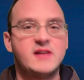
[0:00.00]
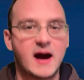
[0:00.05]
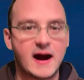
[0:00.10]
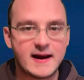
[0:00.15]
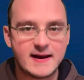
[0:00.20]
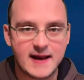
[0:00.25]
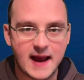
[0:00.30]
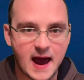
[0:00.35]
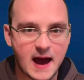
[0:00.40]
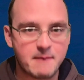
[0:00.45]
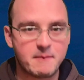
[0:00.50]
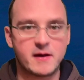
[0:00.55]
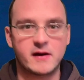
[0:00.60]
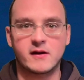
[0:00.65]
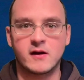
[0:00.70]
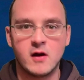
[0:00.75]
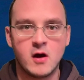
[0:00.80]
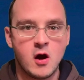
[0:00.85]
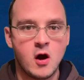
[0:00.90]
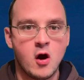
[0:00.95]

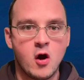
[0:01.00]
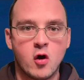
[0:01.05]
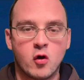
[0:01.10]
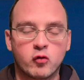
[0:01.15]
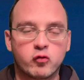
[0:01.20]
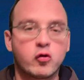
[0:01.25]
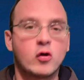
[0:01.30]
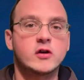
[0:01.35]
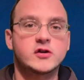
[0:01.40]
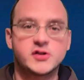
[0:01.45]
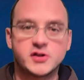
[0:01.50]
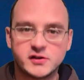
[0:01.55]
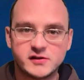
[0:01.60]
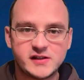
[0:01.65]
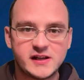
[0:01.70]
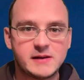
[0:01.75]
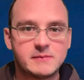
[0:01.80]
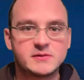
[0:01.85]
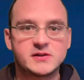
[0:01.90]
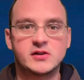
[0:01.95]
dynamic rushing
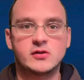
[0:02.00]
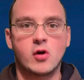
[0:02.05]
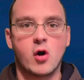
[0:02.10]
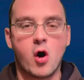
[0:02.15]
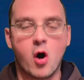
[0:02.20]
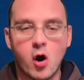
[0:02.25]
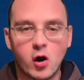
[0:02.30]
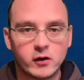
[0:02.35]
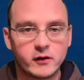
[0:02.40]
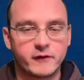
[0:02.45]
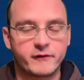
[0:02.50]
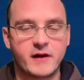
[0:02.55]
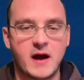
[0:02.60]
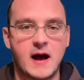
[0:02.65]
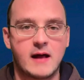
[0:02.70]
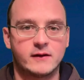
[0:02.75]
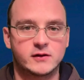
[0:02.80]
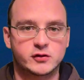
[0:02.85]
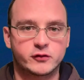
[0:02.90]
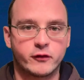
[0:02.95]
teams in all of
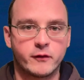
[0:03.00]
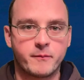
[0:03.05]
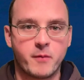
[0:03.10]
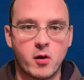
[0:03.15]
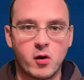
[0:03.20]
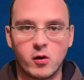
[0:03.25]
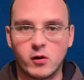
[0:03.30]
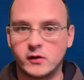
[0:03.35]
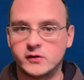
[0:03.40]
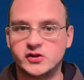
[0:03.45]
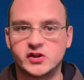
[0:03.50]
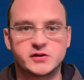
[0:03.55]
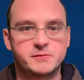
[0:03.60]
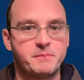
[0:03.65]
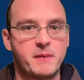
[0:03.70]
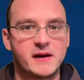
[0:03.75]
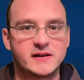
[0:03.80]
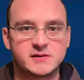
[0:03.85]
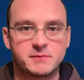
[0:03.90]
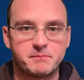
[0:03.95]
college football on just
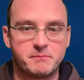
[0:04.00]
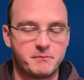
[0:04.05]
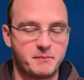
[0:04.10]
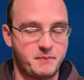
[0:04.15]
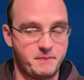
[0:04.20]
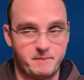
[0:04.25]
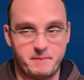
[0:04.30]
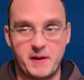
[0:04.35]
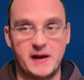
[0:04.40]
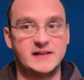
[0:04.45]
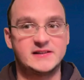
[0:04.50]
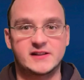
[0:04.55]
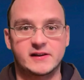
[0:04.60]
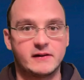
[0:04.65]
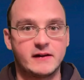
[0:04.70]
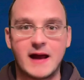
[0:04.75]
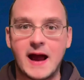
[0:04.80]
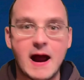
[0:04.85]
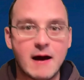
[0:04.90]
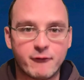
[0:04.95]

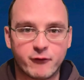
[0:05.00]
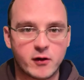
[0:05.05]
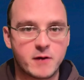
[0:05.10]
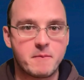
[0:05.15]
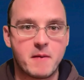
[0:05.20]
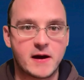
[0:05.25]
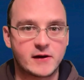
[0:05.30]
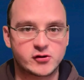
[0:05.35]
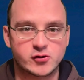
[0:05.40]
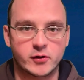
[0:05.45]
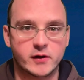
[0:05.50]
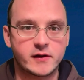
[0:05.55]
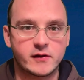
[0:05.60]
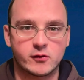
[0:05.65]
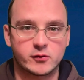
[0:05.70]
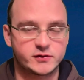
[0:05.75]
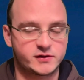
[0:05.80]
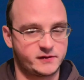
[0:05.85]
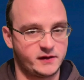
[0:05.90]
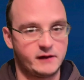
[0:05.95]
basically every metric.
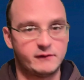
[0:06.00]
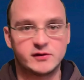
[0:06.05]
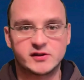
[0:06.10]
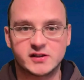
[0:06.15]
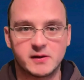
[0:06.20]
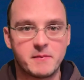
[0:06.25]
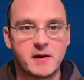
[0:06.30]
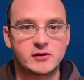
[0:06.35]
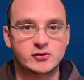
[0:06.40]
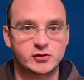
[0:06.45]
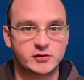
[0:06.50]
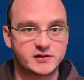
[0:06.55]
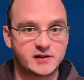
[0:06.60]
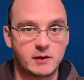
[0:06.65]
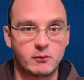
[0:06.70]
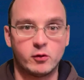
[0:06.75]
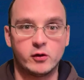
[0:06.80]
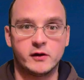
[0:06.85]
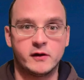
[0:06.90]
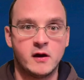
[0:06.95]
There's even some metrics
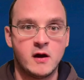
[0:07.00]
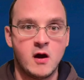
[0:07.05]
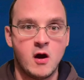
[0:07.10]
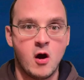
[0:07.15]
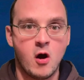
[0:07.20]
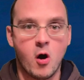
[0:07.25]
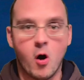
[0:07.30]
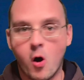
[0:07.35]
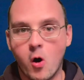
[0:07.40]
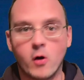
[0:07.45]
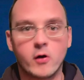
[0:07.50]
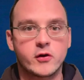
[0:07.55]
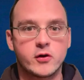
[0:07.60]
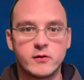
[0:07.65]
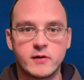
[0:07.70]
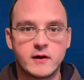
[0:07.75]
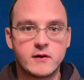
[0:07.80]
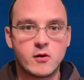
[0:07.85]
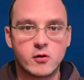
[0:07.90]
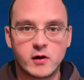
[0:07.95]
that would argue
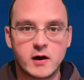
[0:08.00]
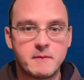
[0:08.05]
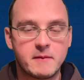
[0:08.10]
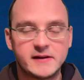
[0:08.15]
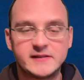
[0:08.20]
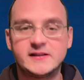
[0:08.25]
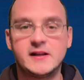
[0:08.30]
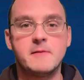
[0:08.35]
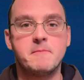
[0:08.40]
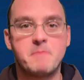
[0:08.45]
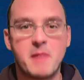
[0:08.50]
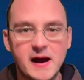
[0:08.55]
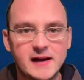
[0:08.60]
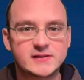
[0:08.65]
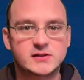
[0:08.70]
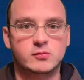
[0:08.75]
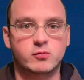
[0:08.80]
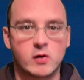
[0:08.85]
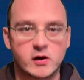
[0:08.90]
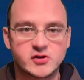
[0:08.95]
that Notre Dame is the
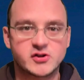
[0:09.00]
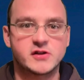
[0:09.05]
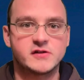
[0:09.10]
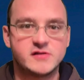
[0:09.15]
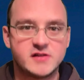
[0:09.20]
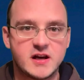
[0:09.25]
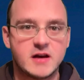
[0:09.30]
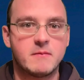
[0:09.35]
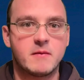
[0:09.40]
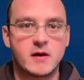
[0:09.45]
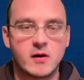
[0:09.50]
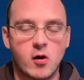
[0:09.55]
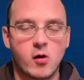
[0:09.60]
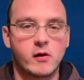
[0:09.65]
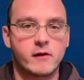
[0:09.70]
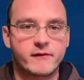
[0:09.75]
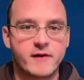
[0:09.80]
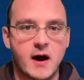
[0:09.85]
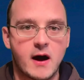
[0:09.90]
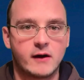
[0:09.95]
best rushing team in all
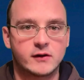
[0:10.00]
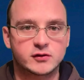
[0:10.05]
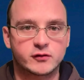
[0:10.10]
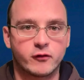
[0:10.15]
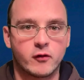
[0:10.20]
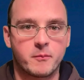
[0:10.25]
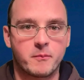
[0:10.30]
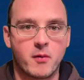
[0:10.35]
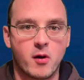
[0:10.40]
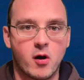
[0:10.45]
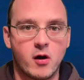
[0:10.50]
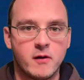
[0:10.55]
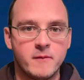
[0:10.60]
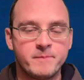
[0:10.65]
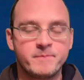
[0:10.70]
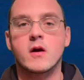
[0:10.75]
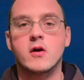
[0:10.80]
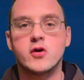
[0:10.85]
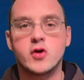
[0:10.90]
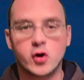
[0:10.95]
of college football.
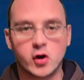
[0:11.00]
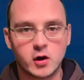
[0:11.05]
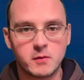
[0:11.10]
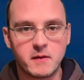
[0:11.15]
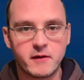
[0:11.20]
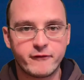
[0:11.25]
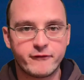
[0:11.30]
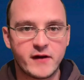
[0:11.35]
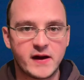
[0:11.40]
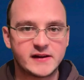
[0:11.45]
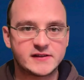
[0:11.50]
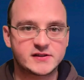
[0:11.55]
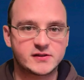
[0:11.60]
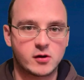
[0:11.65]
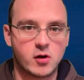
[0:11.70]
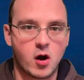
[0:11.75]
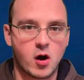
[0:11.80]
You're going to be facing